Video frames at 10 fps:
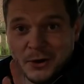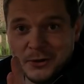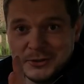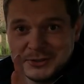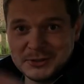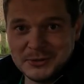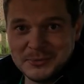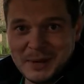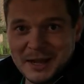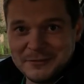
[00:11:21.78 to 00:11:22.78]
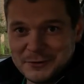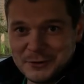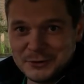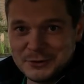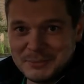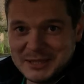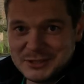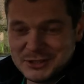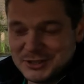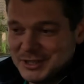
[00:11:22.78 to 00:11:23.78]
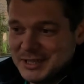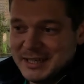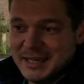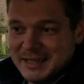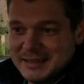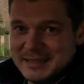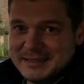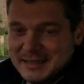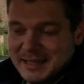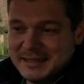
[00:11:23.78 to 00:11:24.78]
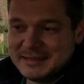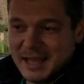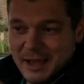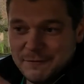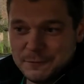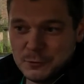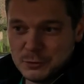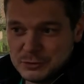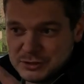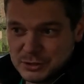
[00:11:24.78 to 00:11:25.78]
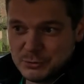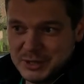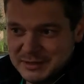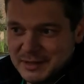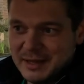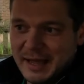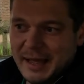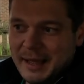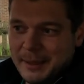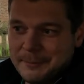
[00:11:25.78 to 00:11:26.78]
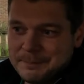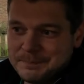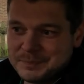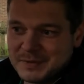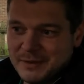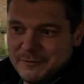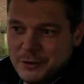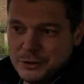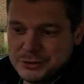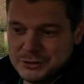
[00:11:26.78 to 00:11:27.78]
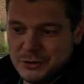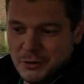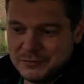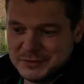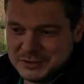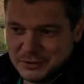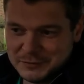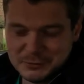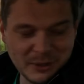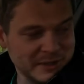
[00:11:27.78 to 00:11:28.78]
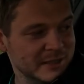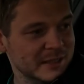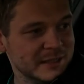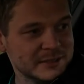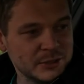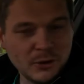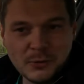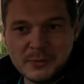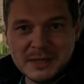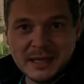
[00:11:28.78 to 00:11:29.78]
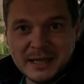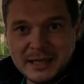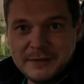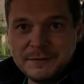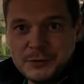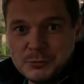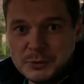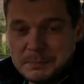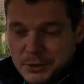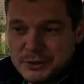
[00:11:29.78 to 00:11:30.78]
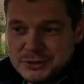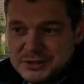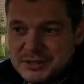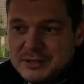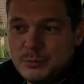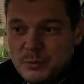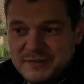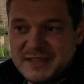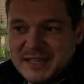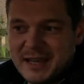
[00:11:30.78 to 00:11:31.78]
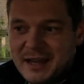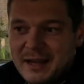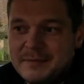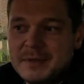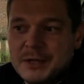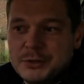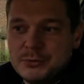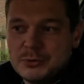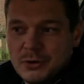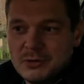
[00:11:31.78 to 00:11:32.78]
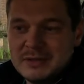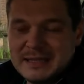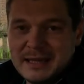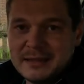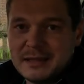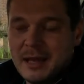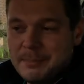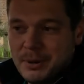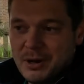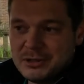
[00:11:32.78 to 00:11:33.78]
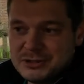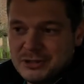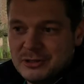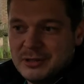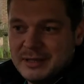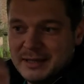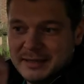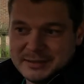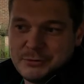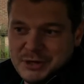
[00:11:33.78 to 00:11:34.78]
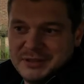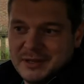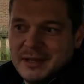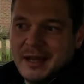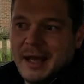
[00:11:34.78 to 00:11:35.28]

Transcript: Also, I forgot to mention, this is a full screen version of the software. So if you would purchase it with the car, you would only get a partial screen.